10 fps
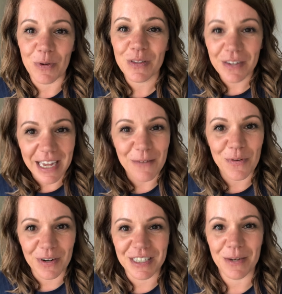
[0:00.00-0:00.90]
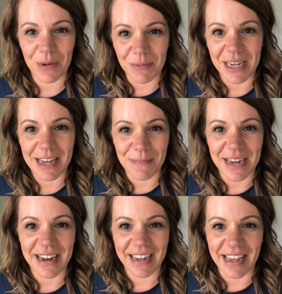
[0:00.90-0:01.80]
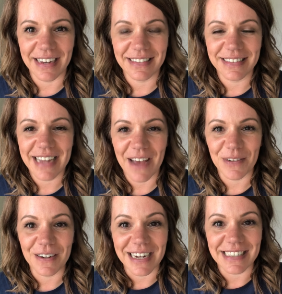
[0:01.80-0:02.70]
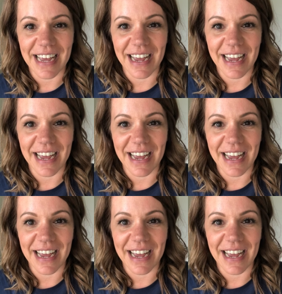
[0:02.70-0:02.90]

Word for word: we're looking forward to when we can meet again. Have a great